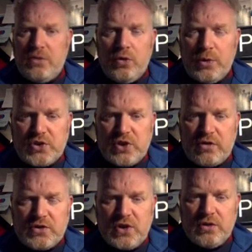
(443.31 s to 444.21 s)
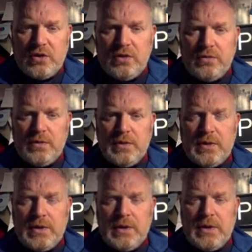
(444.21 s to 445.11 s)
almost horizontal.
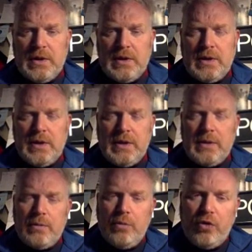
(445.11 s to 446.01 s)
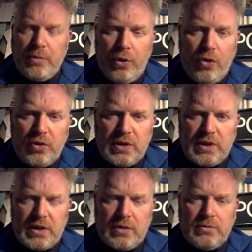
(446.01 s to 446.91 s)
More importantly,
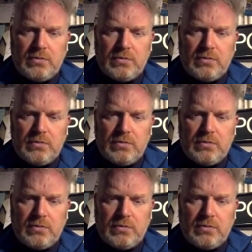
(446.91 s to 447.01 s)
though,